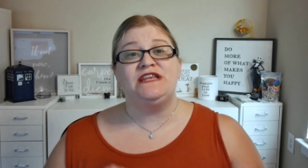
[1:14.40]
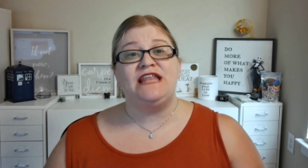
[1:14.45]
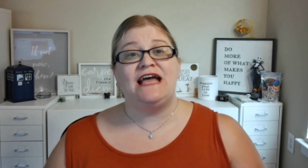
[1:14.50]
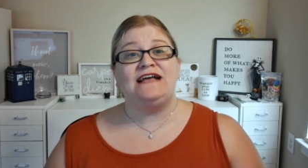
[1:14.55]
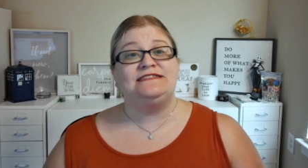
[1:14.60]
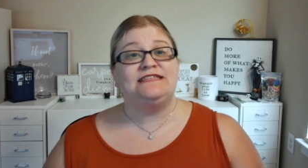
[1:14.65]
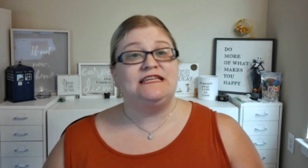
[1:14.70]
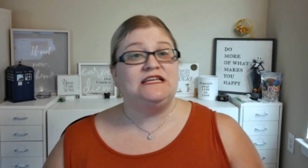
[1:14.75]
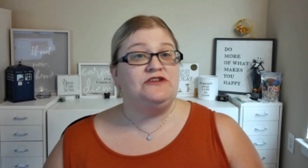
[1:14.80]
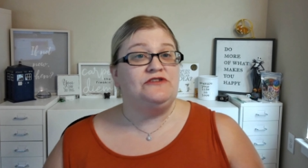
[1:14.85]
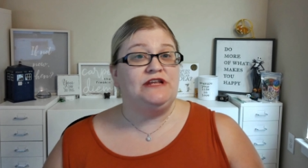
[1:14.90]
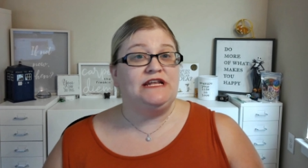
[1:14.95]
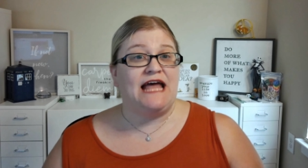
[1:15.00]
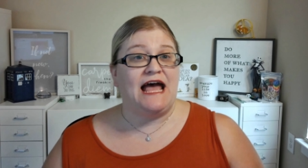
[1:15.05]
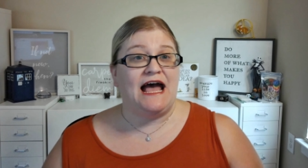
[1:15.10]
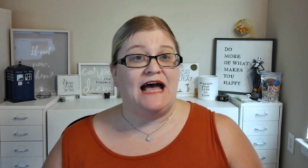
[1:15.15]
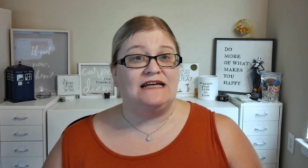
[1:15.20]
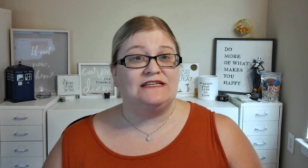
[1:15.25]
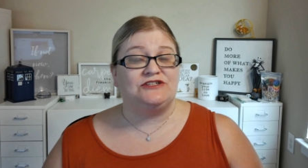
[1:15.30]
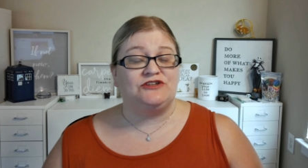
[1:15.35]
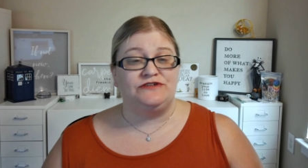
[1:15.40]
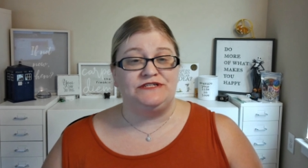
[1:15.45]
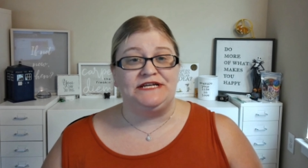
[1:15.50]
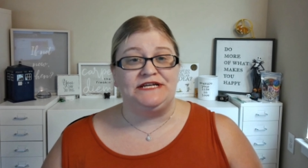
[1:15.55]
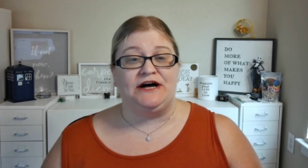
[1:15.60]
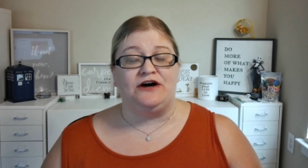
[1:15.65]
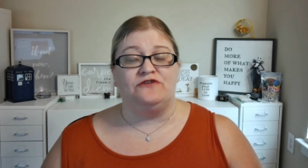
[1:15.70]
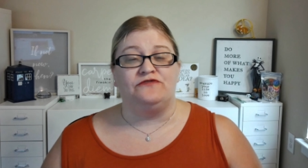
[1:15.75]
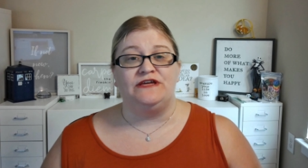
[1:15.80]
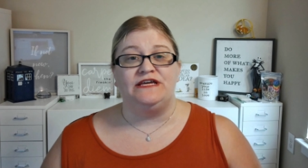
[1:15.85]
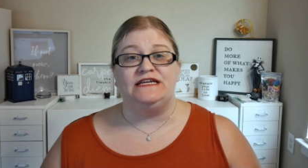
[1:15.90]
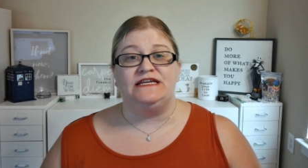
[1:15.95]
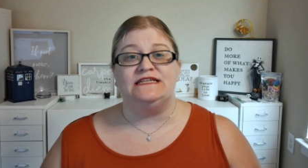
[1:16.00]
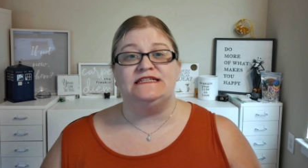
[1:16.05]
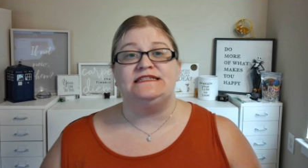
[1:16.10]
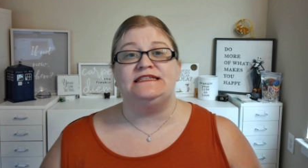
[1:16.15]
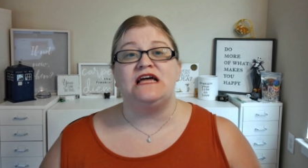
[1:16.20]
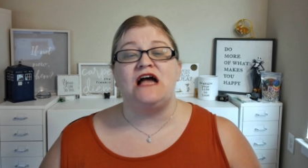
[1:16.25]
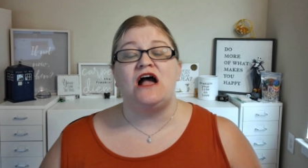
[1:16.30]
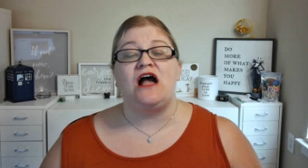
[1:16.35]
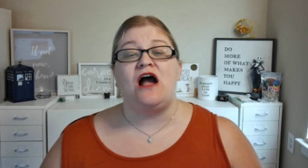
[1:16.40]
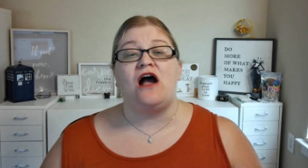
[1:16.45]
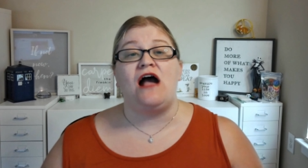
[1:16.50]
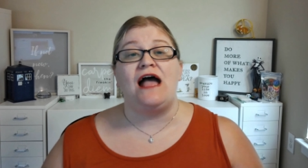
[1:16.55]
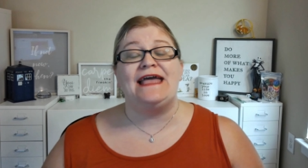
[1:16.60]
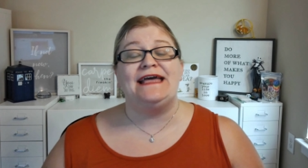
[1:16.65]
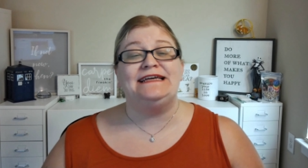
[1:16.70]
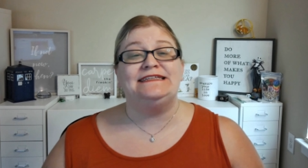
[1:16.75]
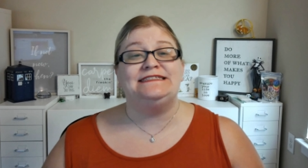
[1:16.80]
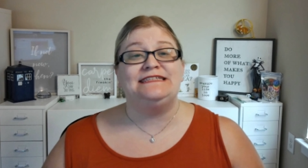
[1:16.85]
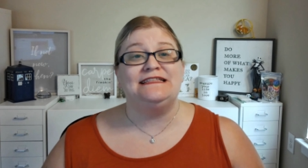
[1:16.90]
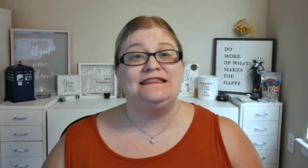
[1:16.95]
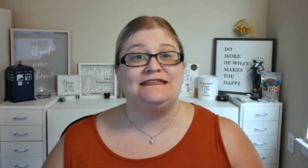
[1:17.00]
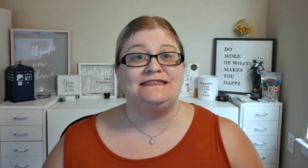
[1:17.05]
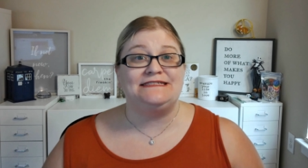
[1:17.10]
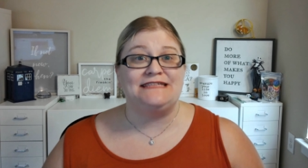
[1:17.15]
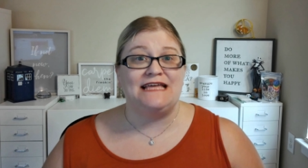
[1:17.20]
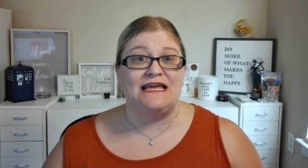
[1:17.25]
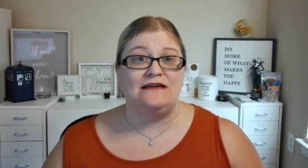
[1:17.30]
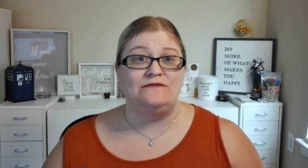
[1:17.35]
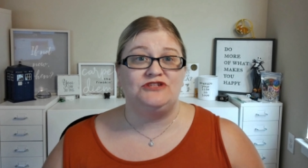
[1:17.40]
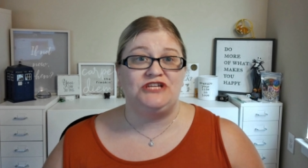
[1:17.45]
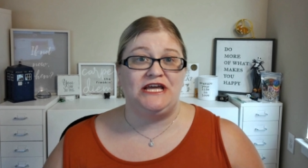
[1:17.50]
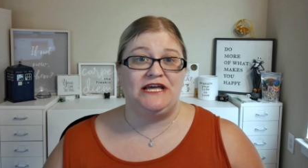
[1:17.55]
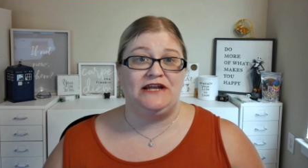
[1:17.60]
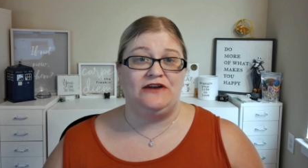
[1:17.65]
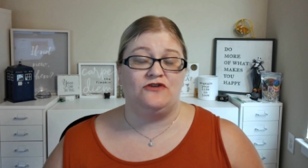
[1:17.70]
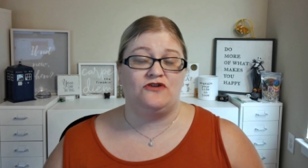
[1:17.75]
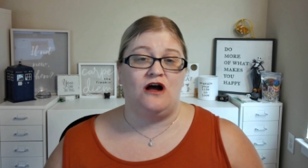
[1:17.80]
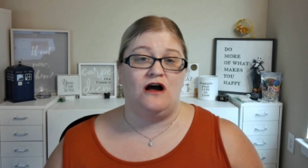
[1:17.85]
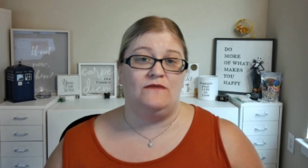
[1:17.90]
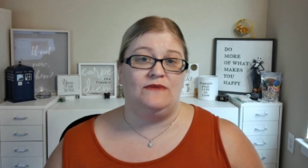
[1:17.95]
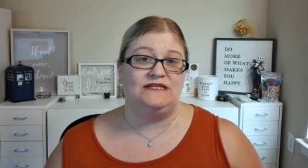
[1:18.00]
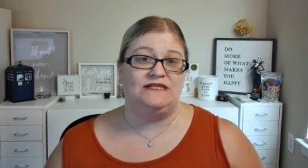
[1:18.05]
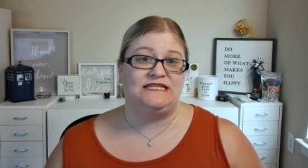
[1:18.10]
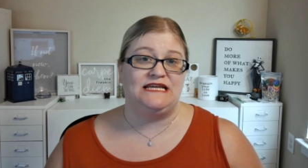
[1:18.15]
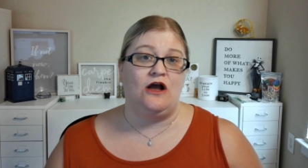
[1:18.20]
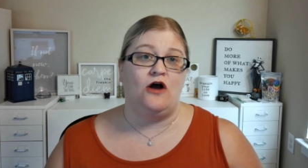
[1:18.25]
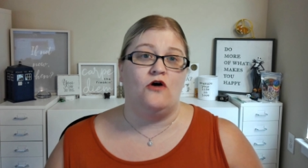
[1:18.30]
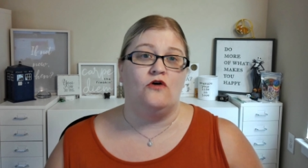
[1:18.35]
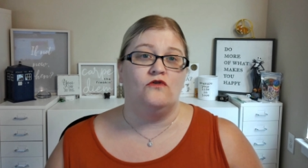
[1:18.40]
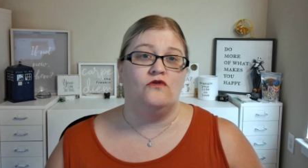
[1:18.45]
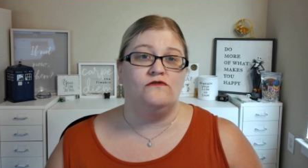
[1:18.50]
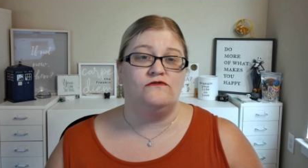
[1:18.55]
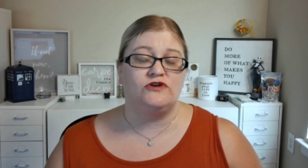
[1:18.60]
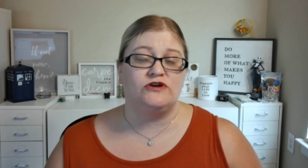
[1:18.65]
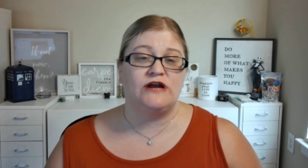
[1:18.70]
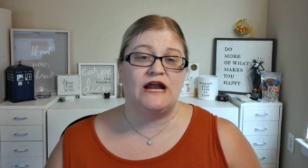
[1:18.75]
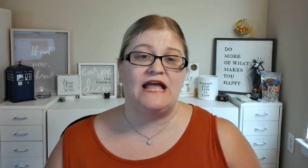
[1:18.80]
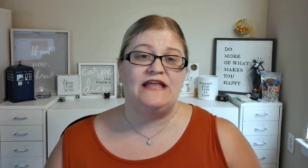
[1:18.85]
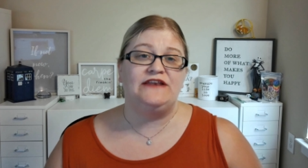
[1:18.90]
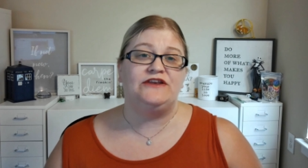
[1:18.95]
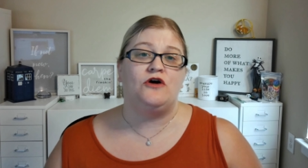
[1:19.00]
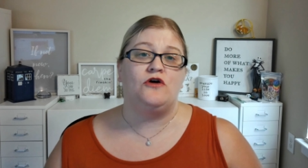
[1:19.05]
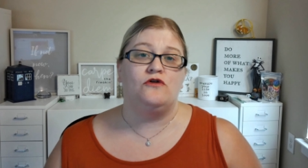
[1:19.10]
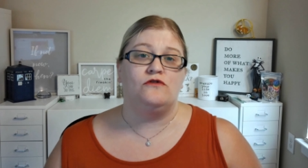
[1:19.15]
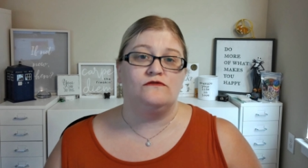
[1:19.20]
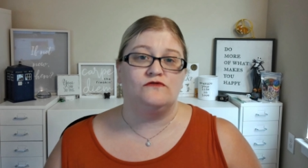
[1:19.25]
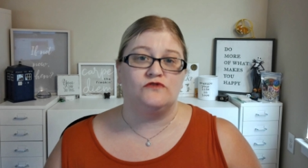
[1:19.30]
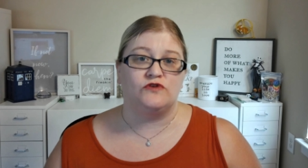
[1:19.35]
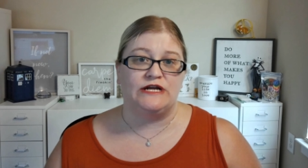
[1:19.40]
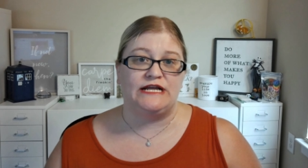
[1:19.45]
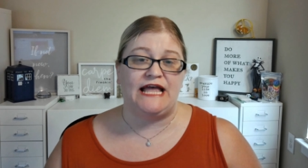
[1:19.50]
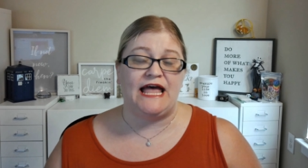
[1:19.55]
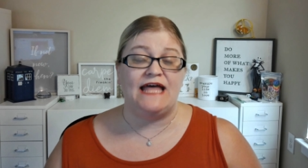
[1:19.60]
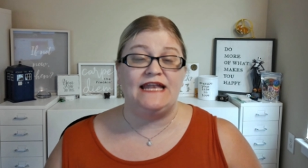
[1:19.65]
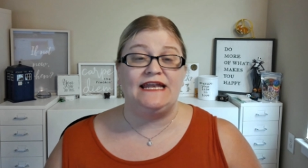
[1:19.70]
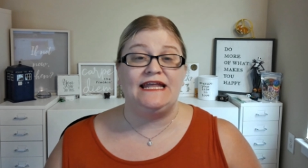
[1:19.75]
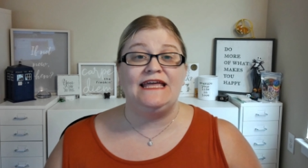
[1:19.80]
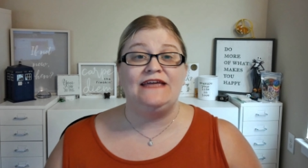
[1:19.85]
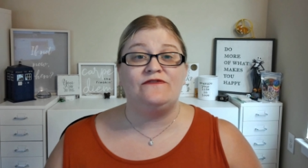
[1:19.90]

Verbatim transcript: next thing you need to ask yourself is, is it the same channel commenting over and over again?